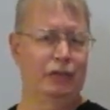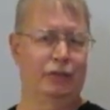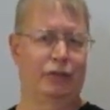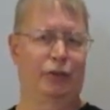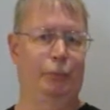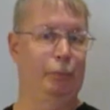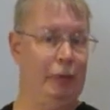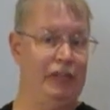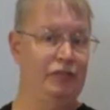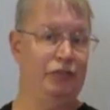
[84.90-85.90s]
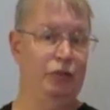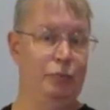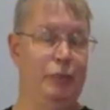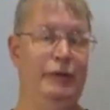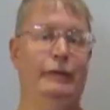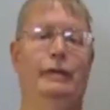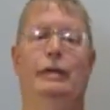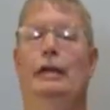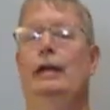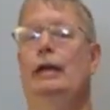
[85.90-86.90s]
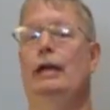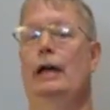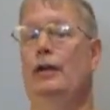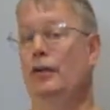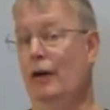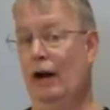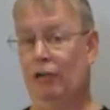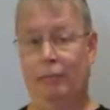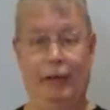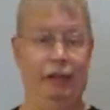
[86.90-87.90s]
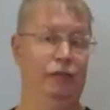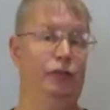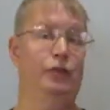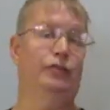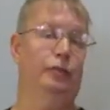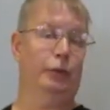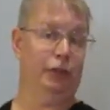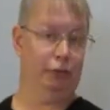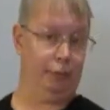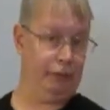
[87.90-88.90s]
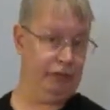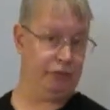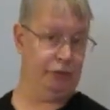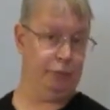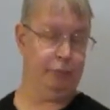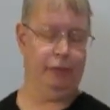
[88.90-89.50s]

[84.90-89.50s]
or pea soup. I don't know how many of you are familiar with pea soup.